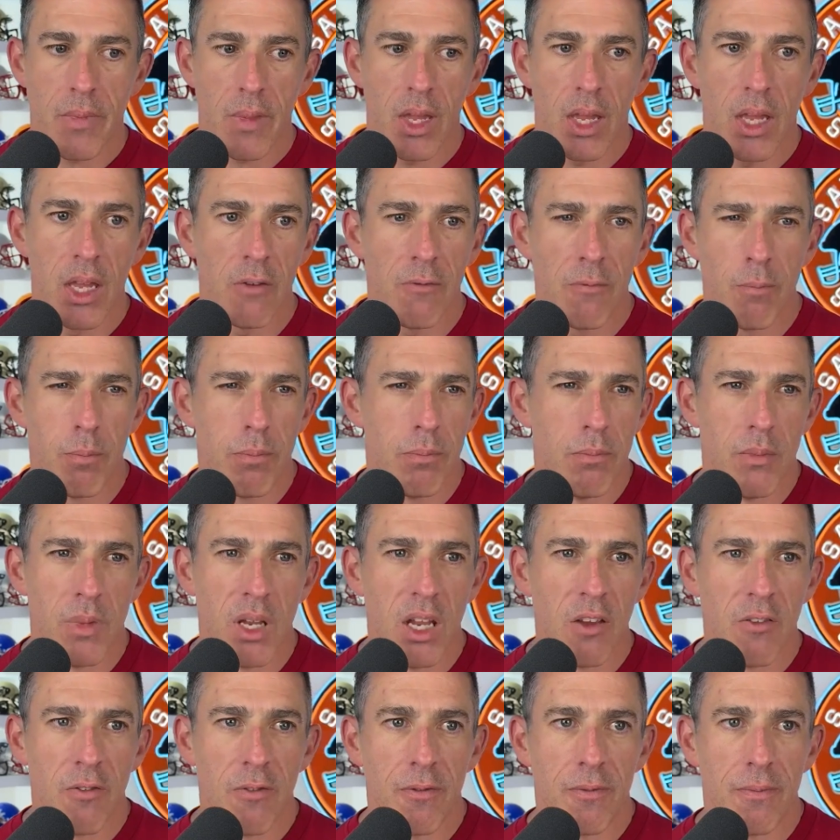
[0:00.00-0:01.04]
if
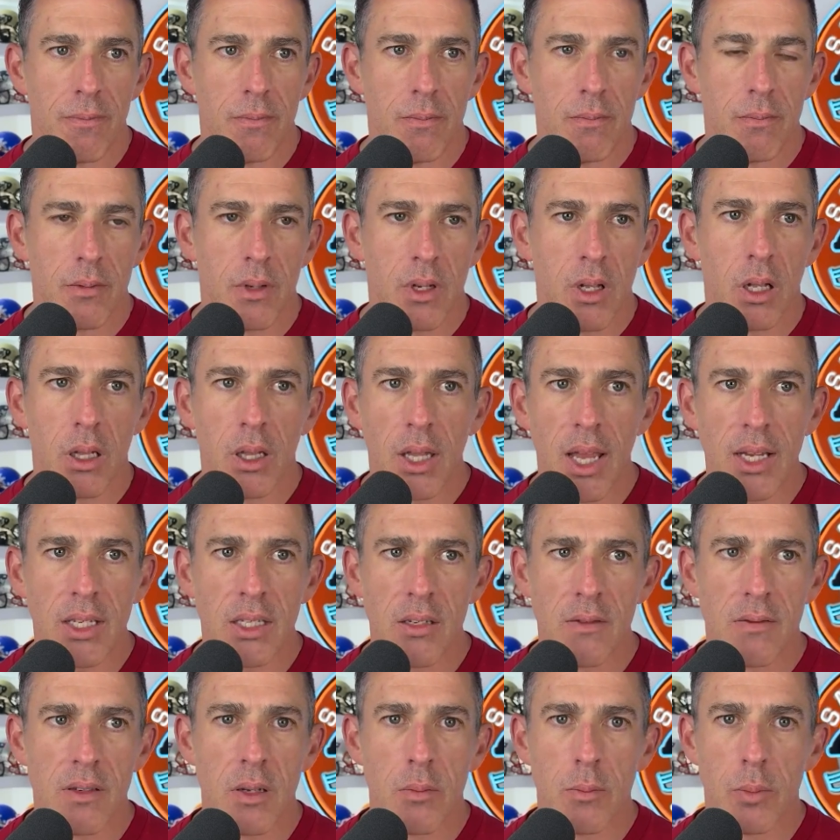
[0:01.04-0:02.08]

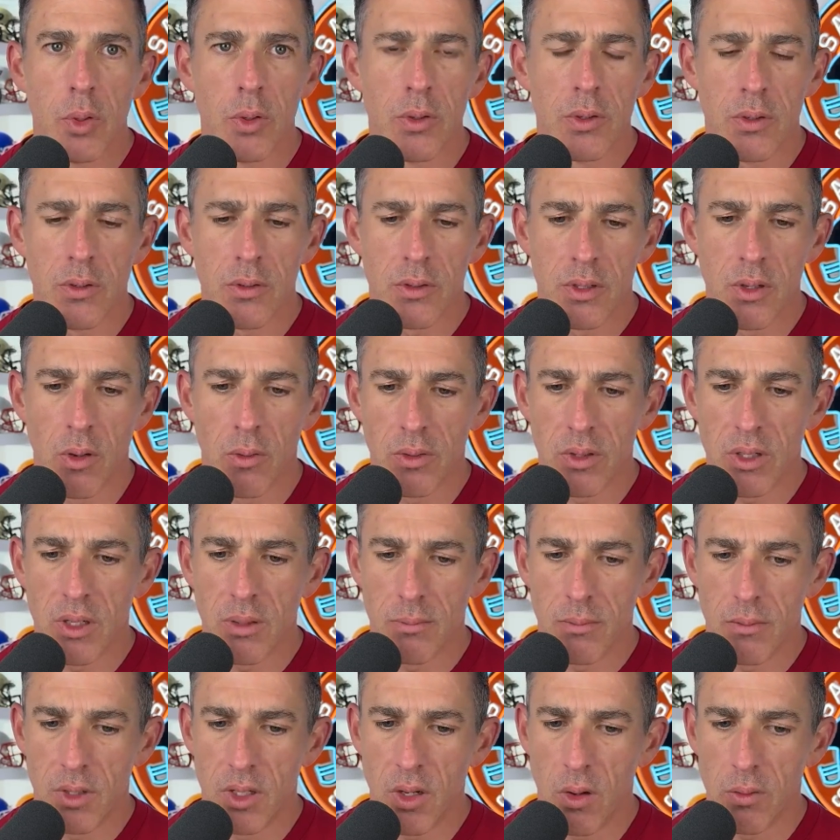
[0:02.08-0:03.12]
collectives and boosters
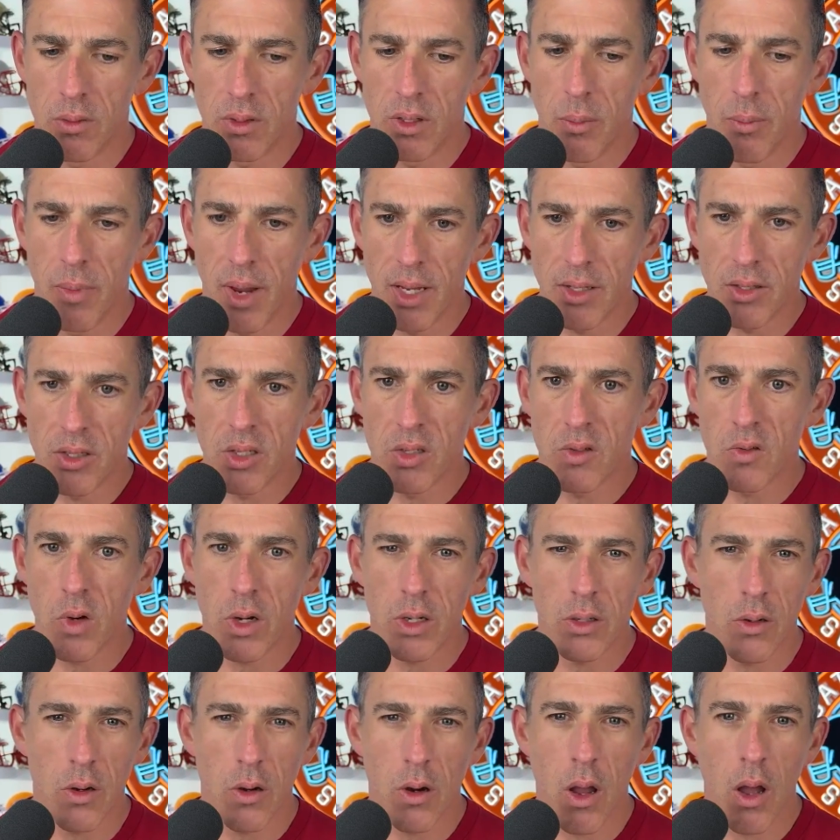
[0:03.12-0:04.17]
don't demand
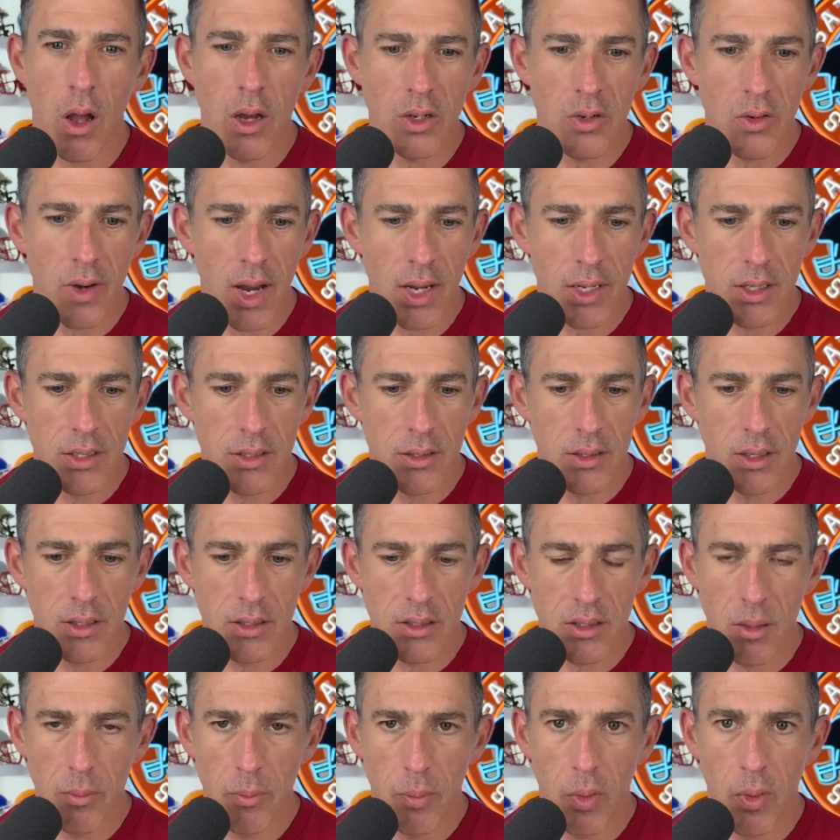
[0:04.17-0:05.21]
stricter contracts at
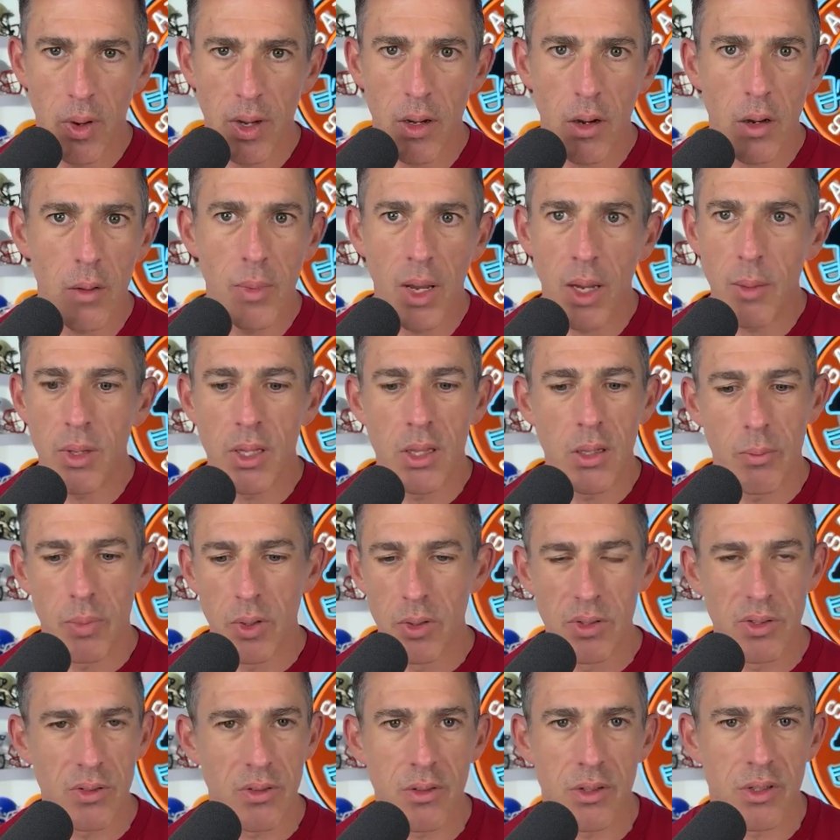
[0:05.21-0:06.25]
some point, or maybe the
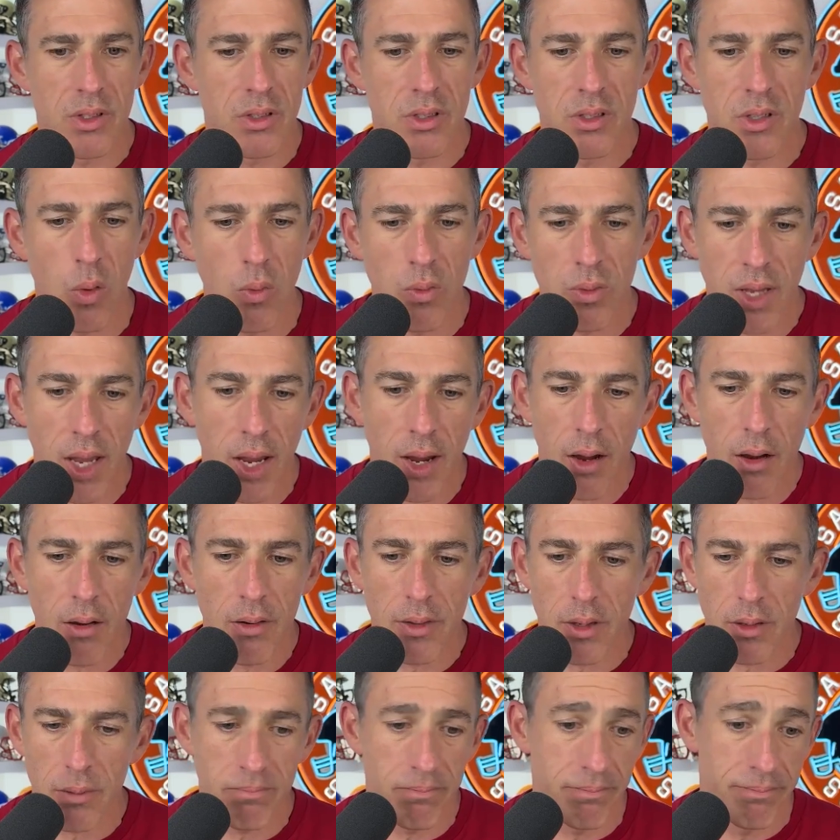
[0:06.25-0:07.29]
boosters just don't care
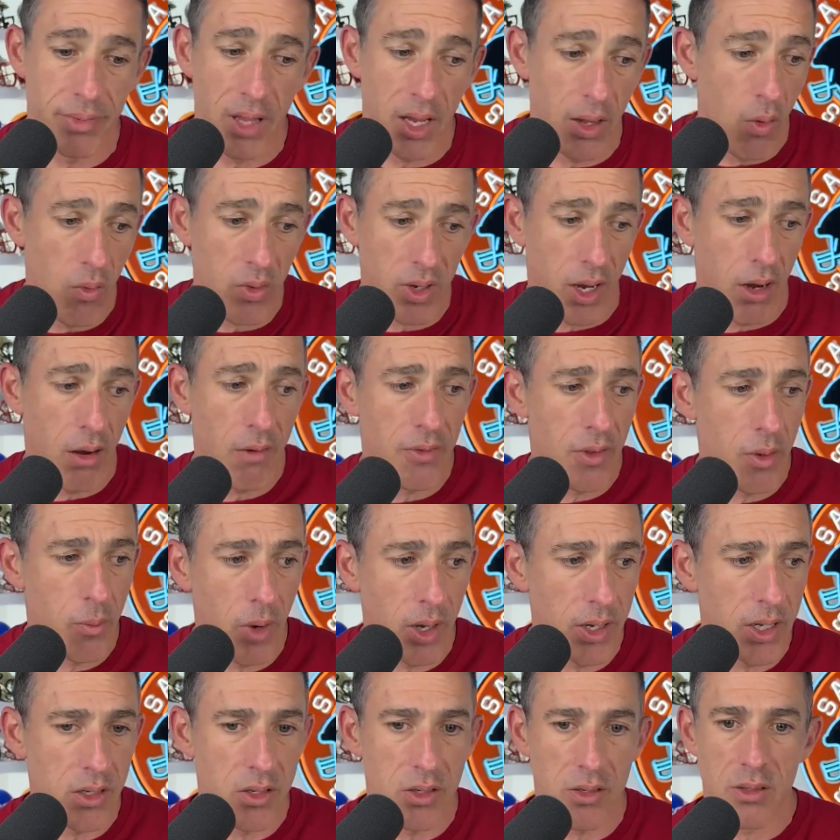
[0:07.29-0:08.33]
and they don't care if their
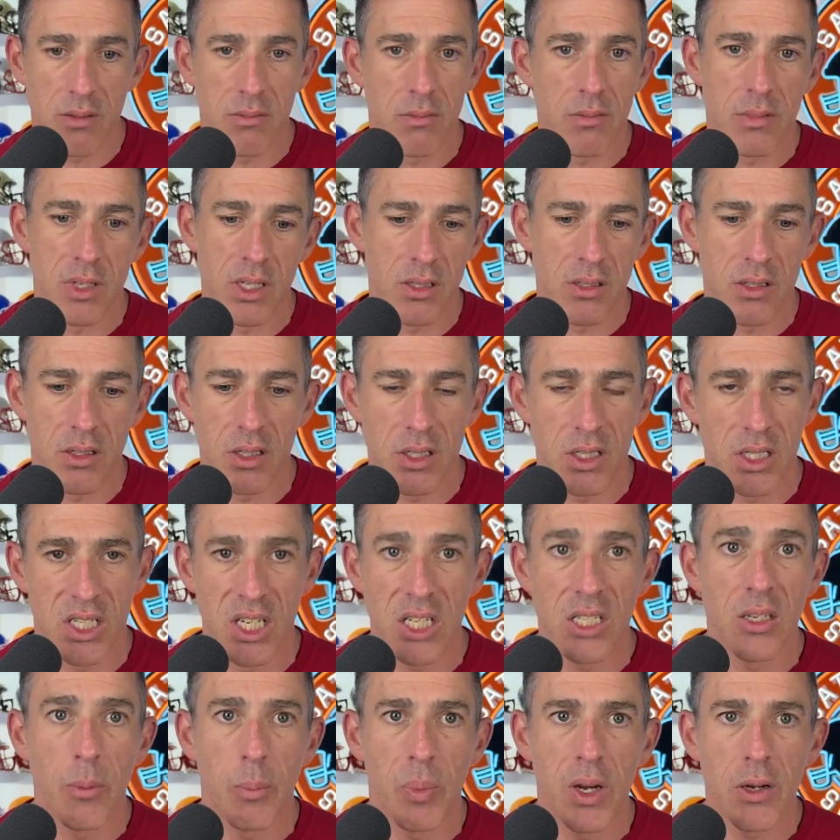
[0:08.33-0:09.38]
money just
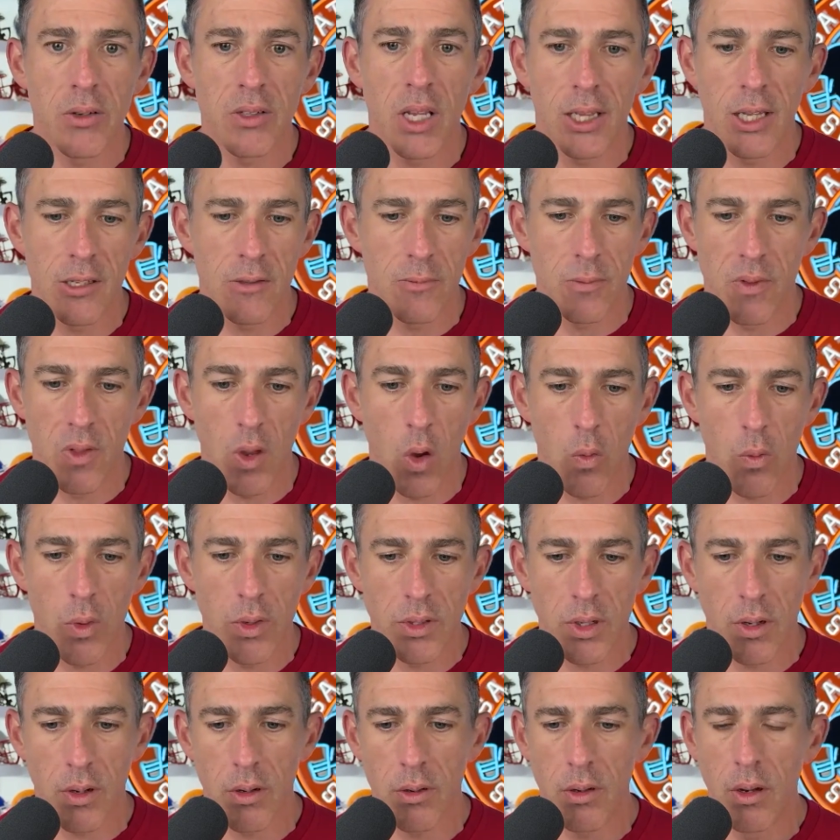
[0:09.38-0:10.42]
disappears like this with no
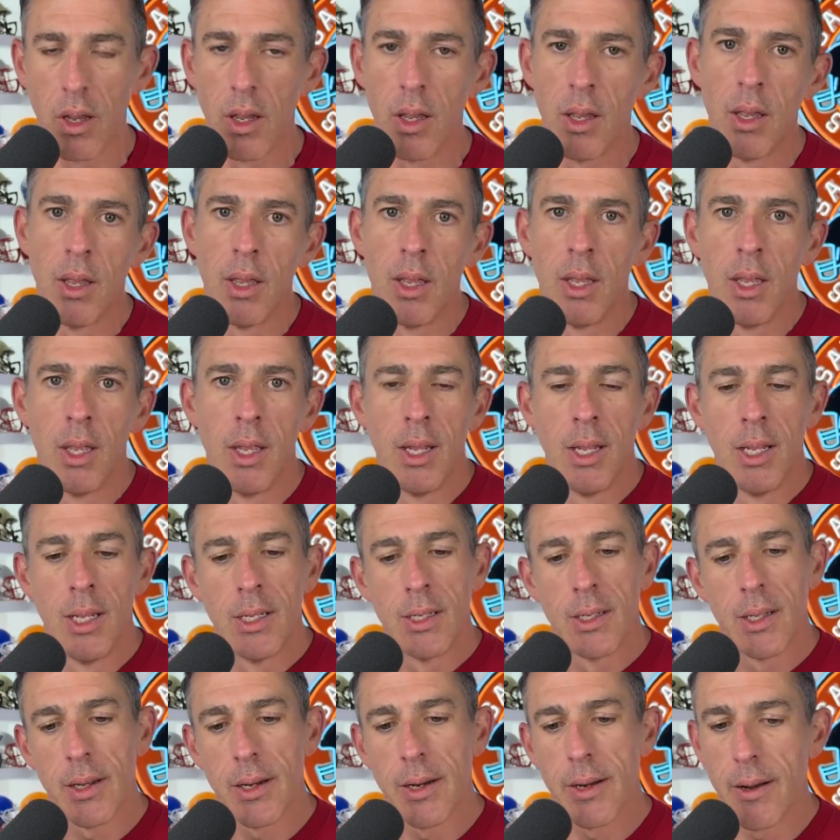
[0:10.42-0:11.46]
return.
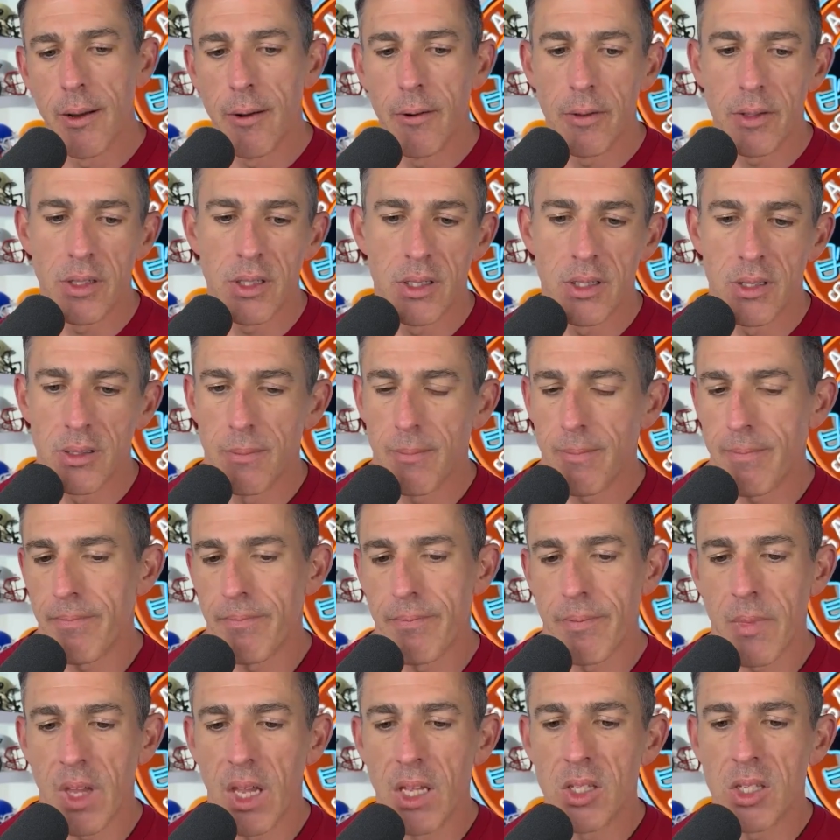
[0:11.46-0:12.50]
I don't know. It's
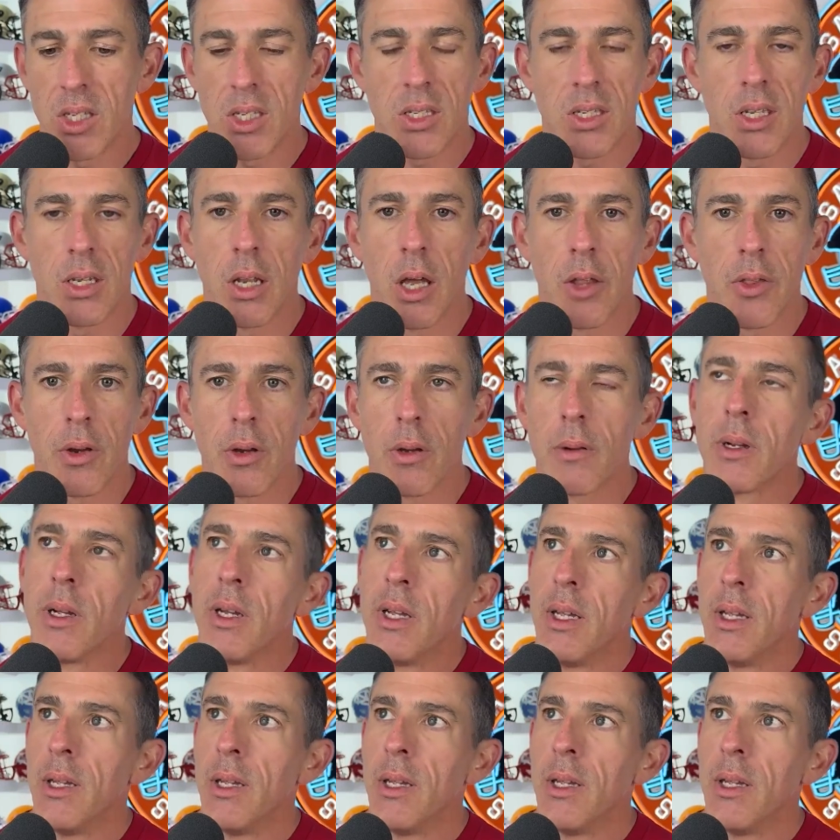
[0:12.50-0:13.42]
just another